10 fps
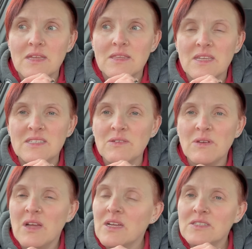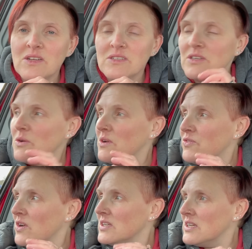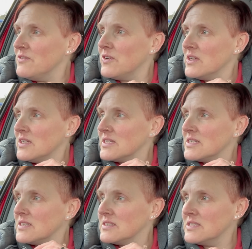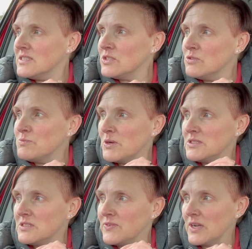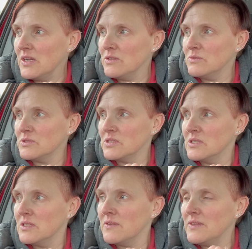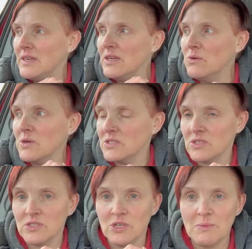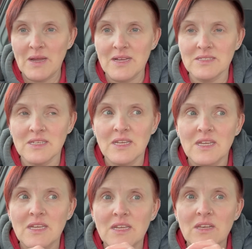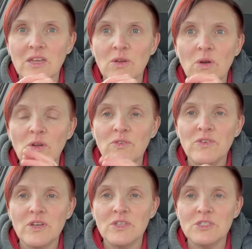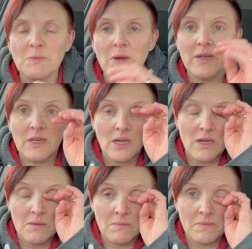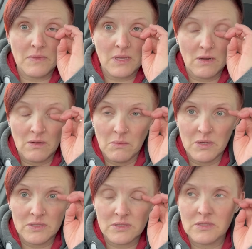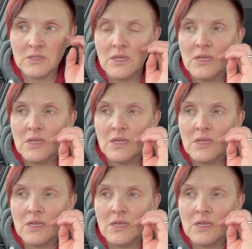they don't. I don't know. I find like Tesco's prices for clothes, the little ones aren't so bad. Like quite often I used to buy the younger ones